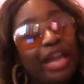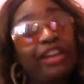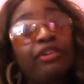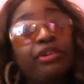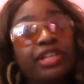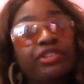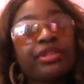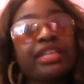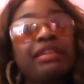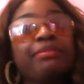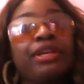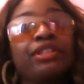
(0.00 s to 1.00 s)
Oh, you can
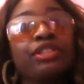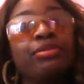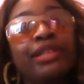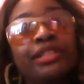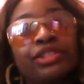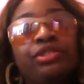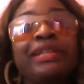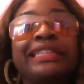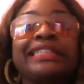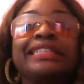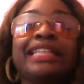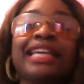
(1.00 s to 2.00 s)
get me on Twitter too
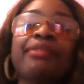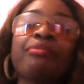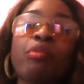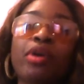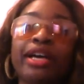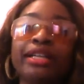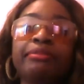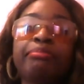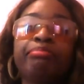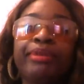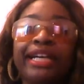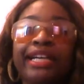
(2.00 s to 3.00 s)
at the same
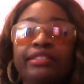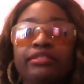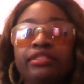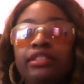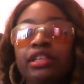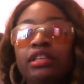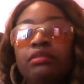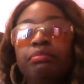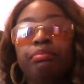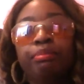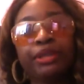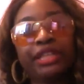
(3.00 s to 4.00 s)
one, but
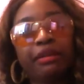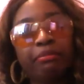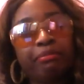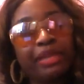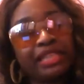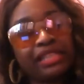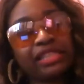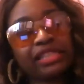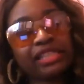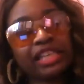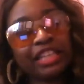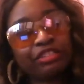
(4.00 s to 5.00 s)
put a
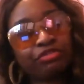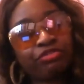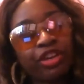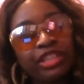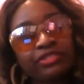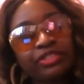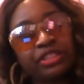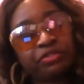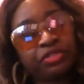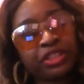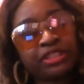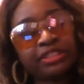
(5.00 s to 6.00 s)
miss in front of the
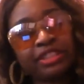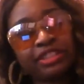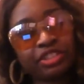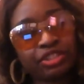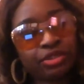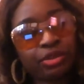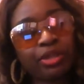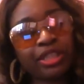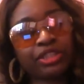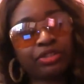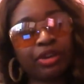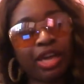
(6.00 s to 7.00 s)
first
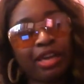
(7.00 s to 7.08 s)
so